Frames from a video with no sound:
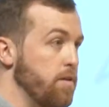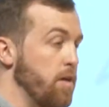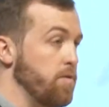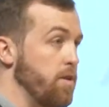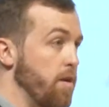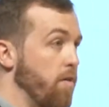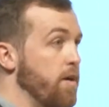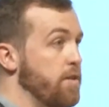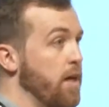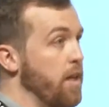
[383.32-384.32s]
So it was another
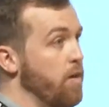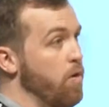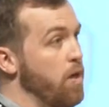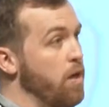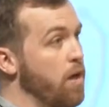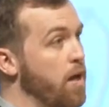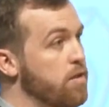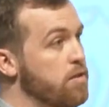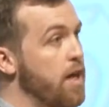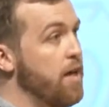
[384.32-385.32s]
idea that we
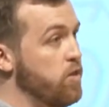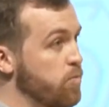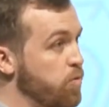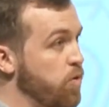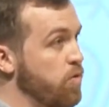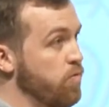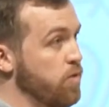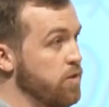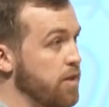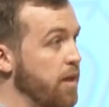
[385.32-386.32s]
had started to prove
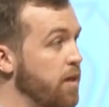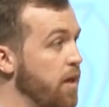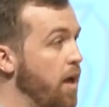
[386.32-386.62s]
was that,